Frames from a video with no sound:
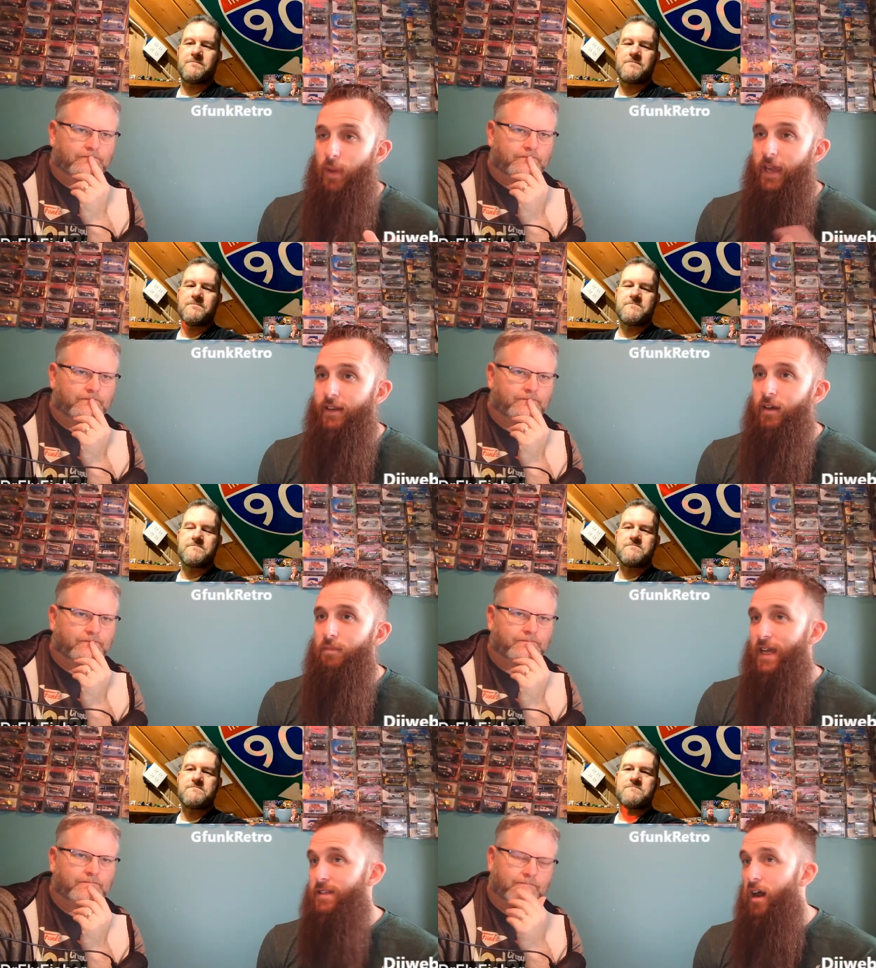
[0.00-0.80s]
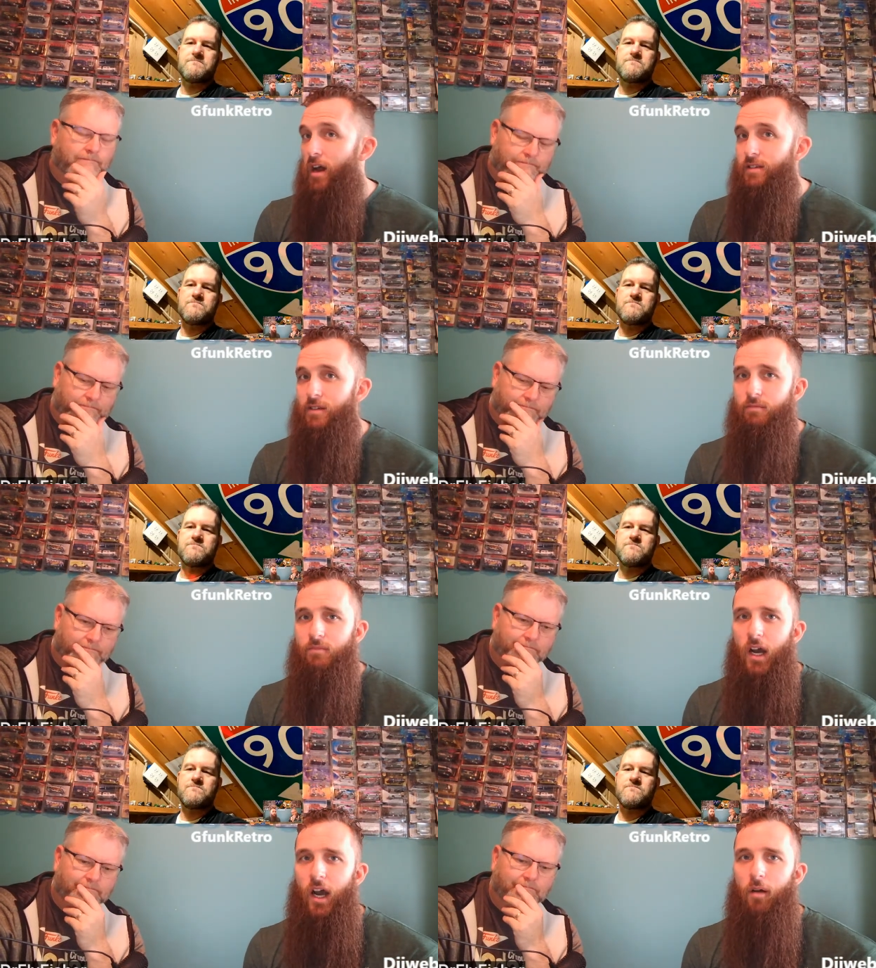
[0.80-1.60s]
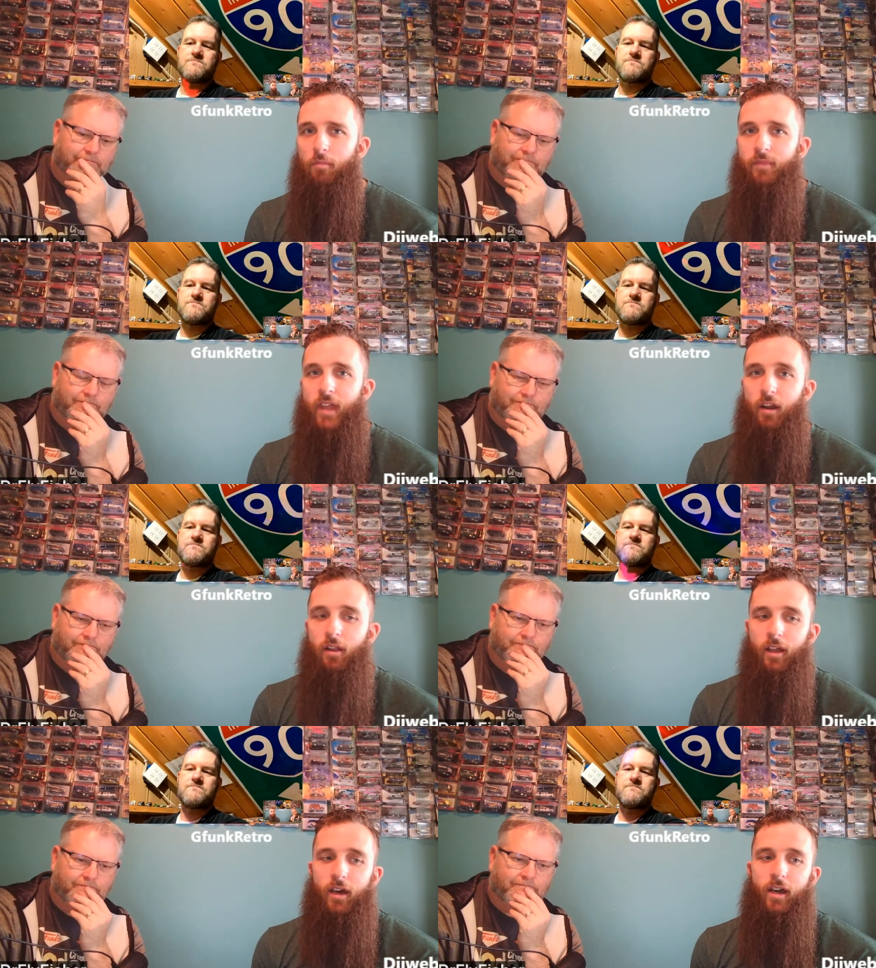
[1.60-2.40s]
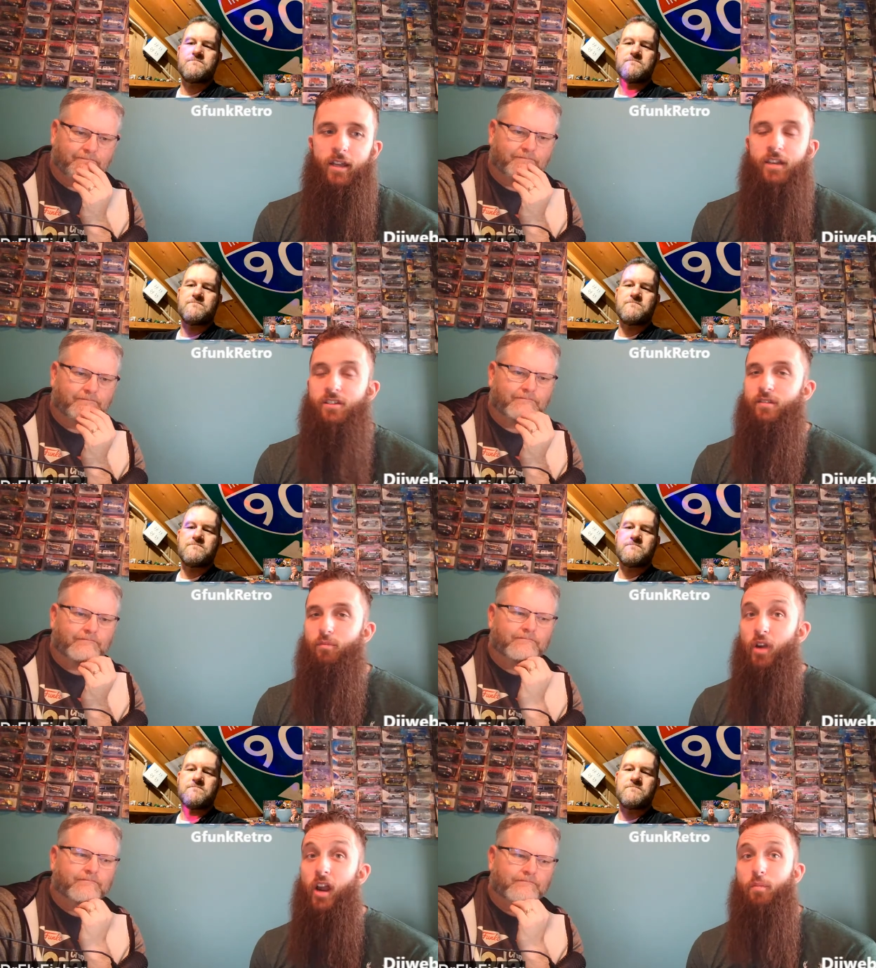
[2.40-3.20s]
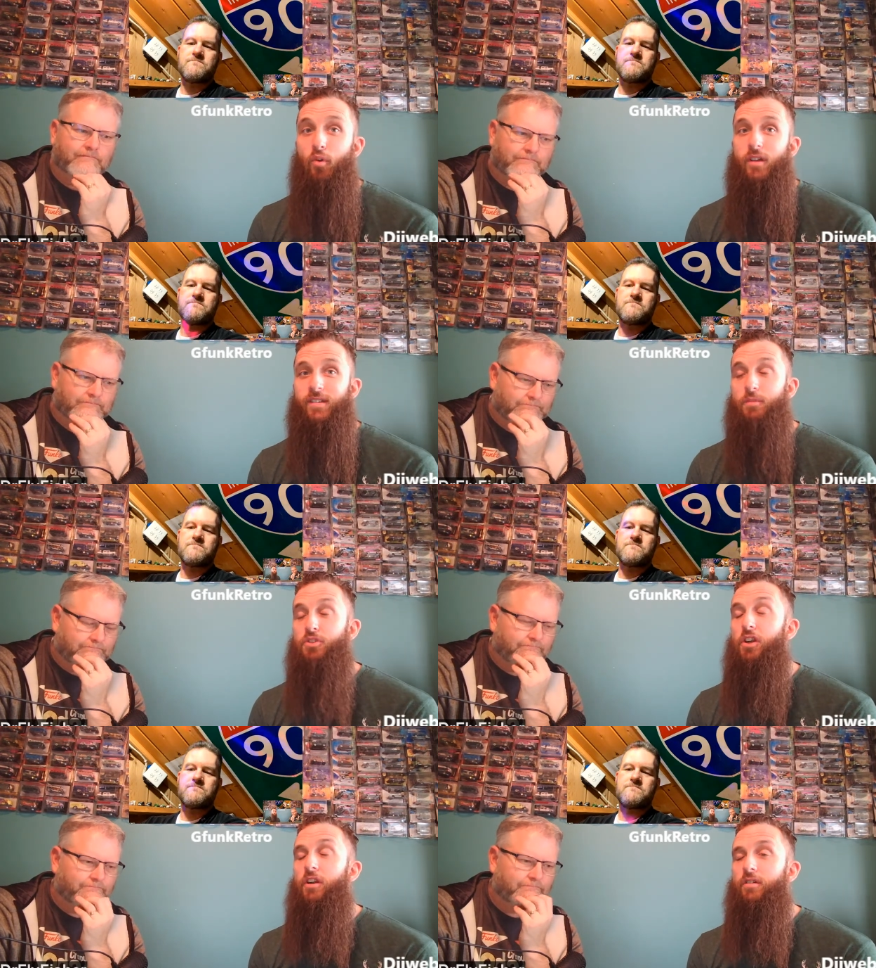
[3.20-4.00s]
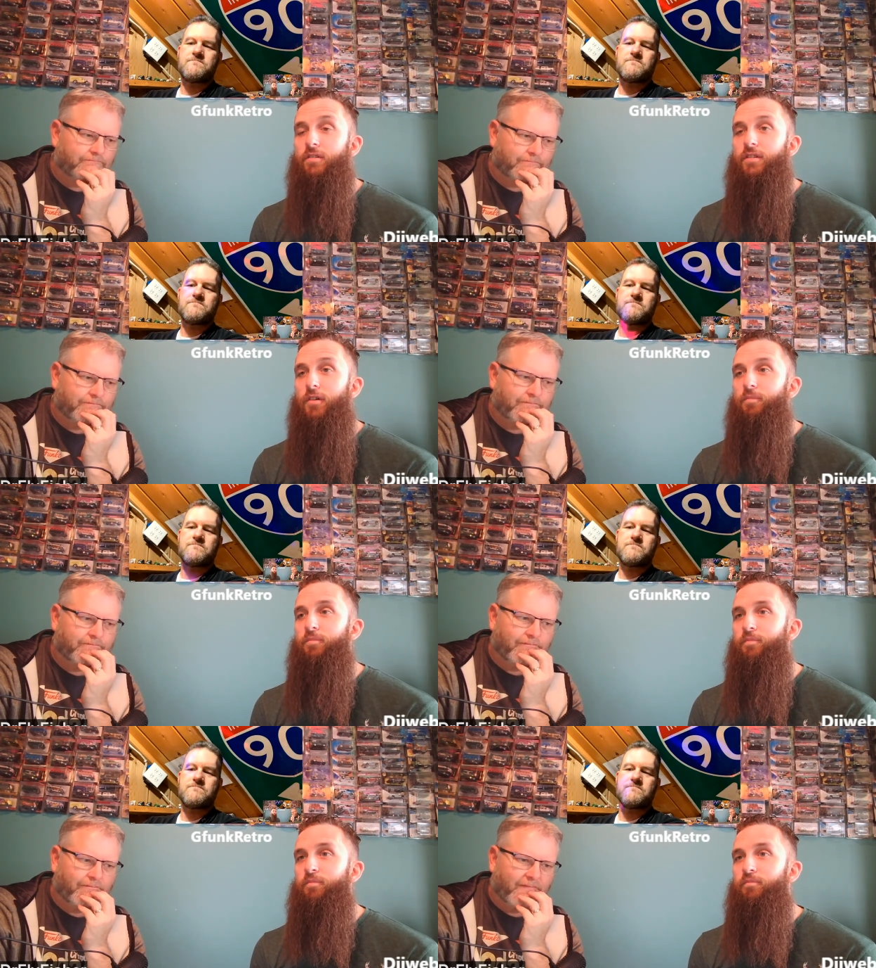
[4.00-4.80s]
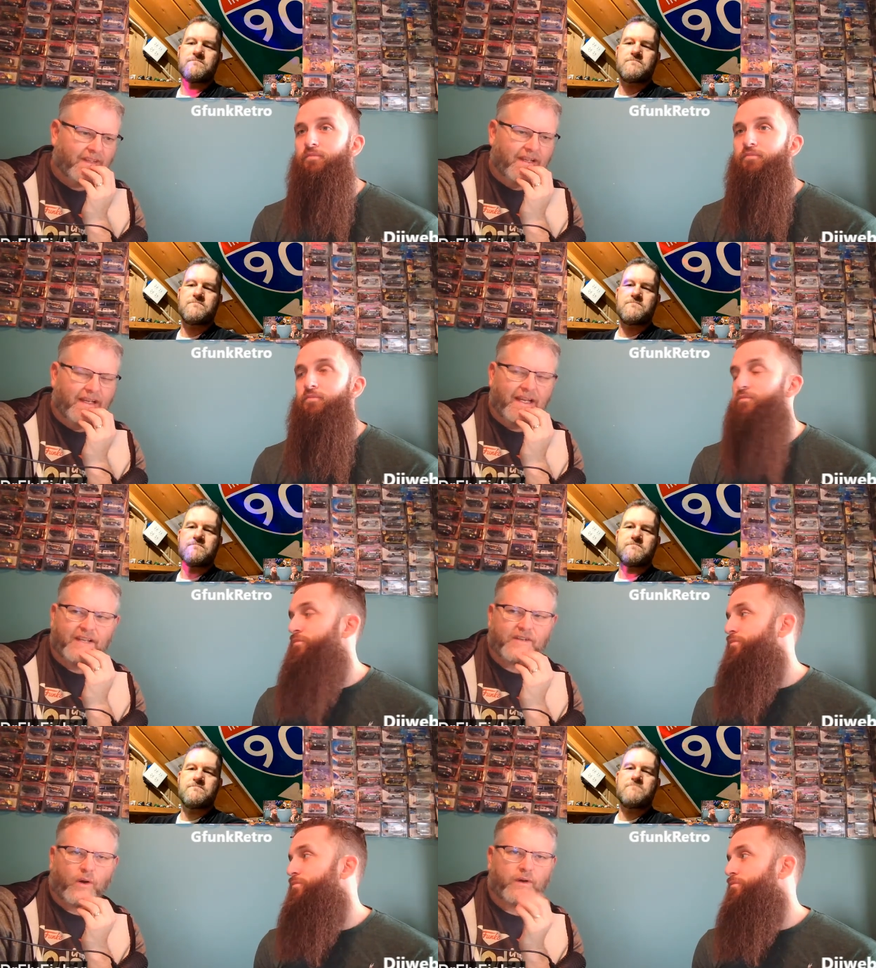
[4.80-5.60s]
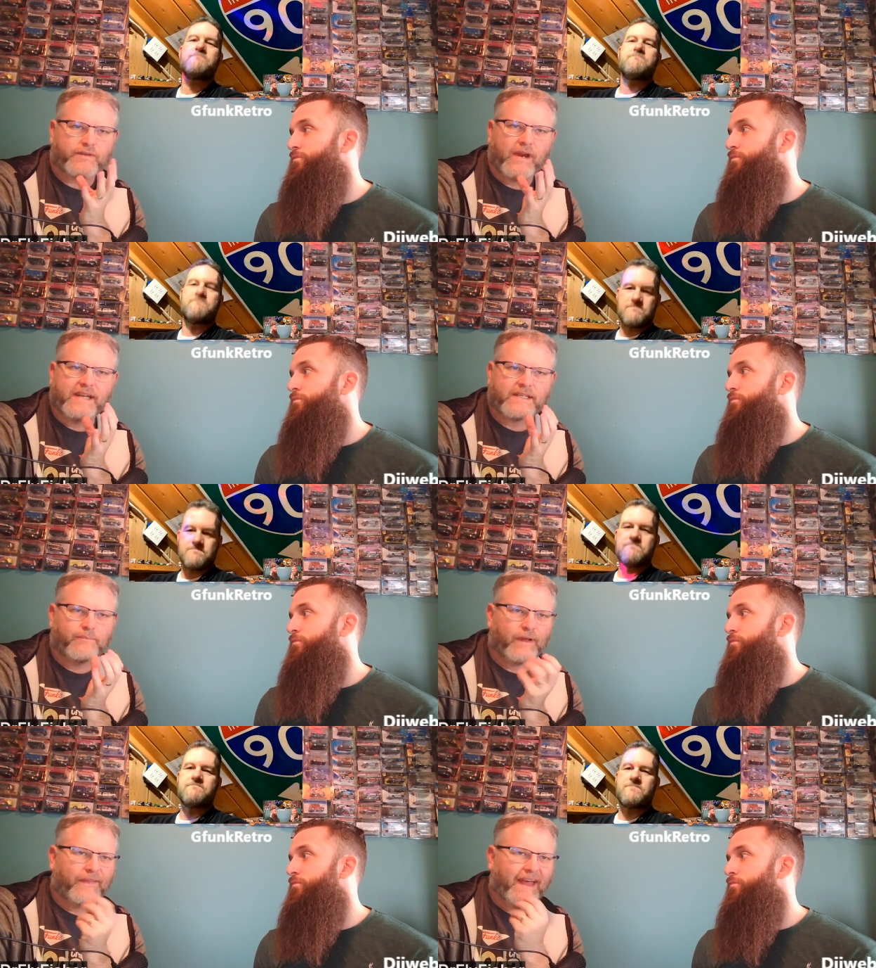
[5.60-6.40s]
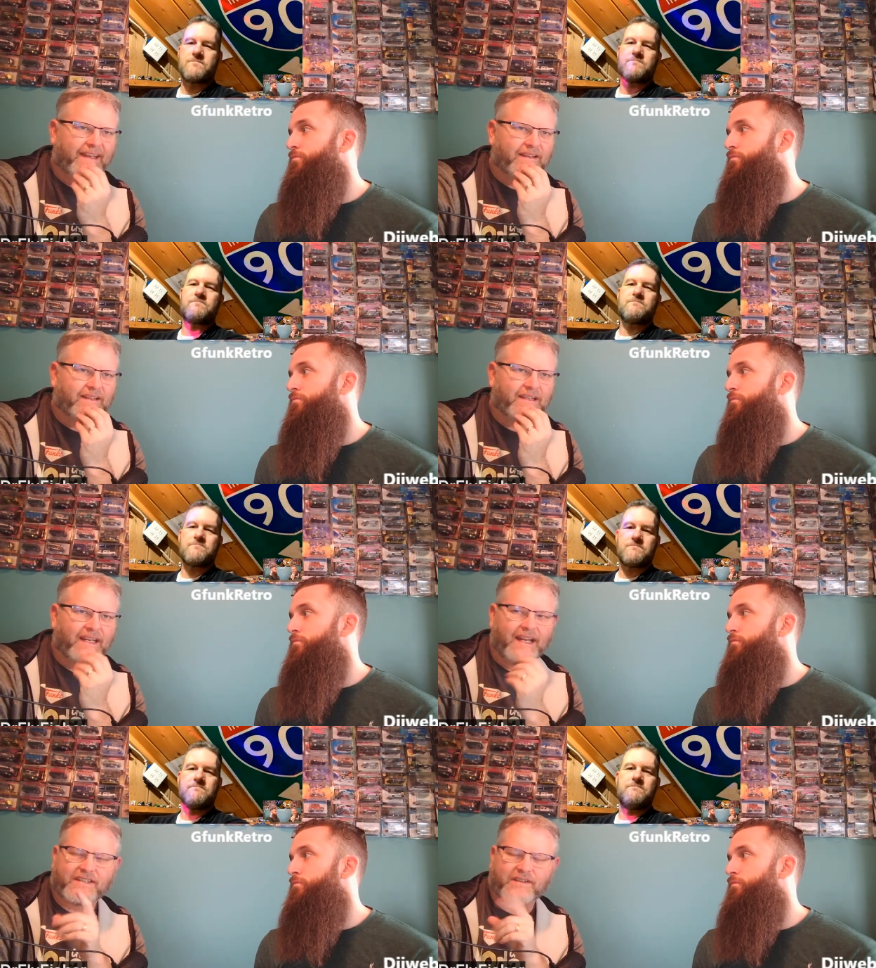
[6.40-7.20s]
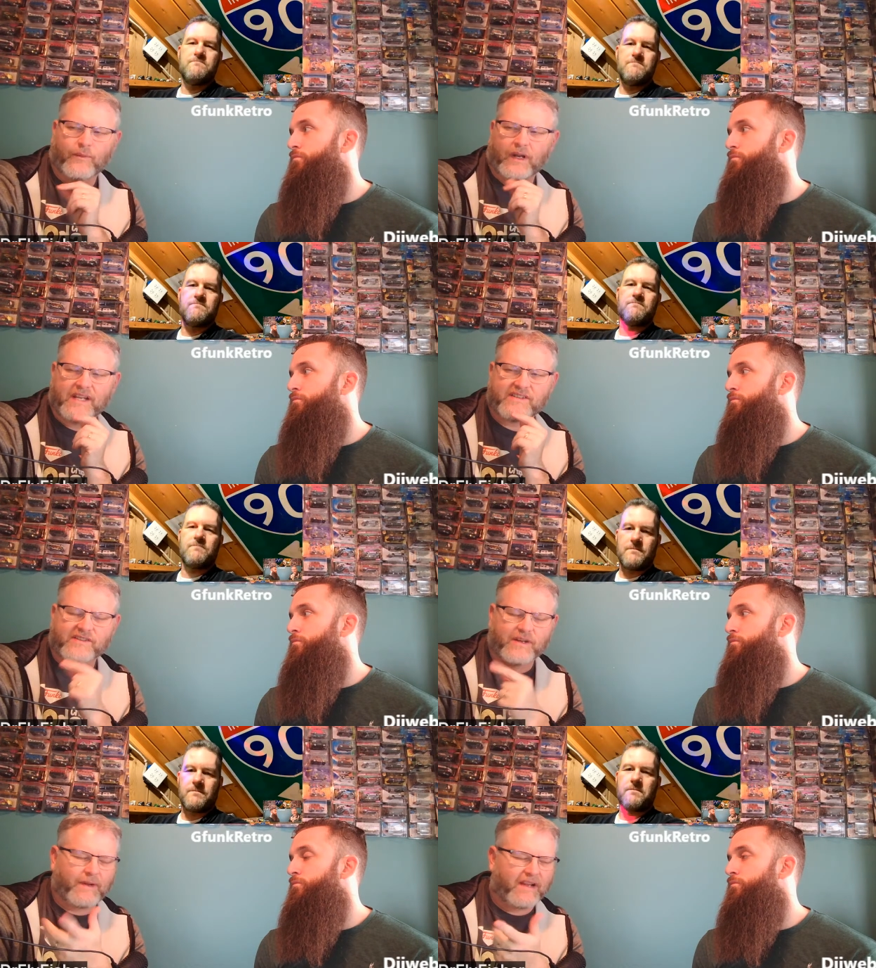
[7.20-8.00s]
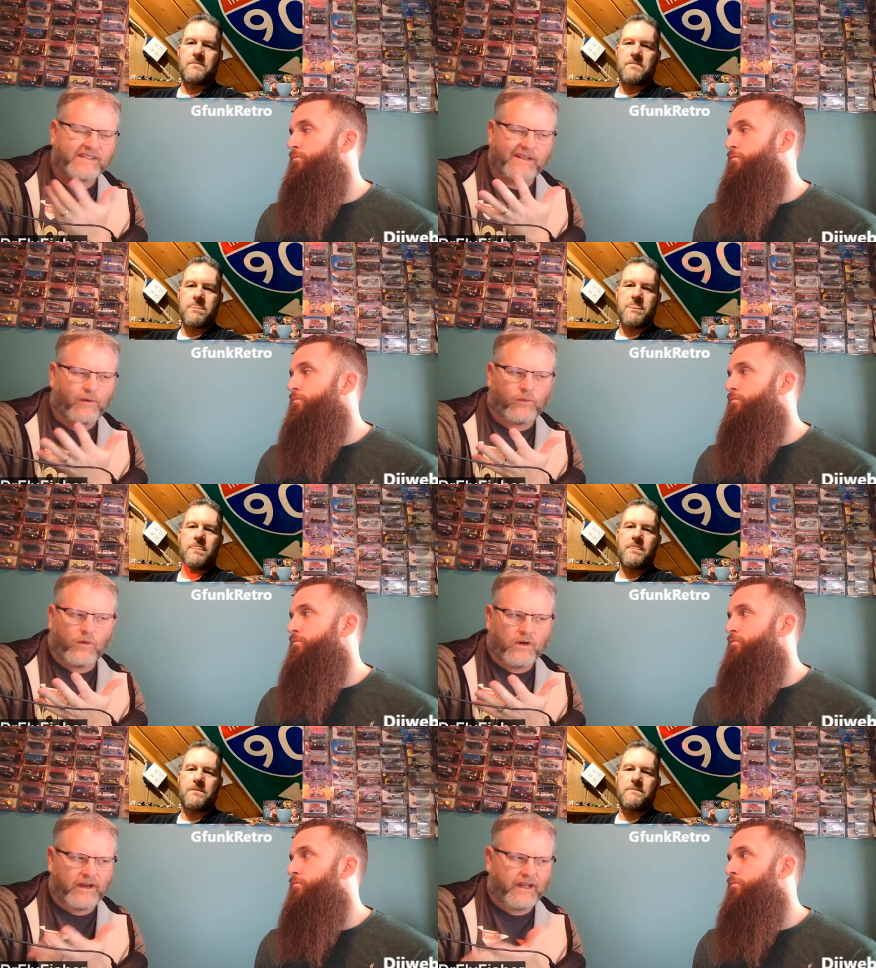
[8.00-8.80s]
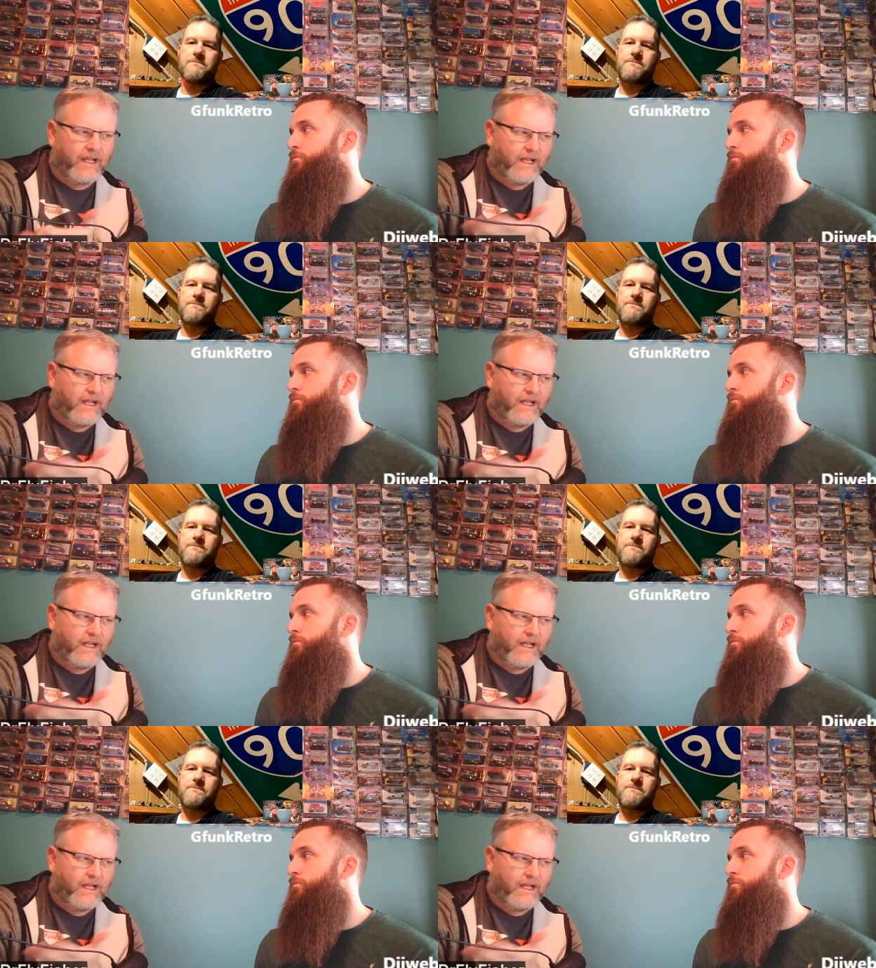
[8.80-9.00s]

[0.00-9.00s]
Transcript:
Speaker 1: pegged them, that's awesome. Um, that'll uh, get you some brownie points, I'm sure. So,
Speaker 2: and it's always great to build that connection relationship. I was telling Warren,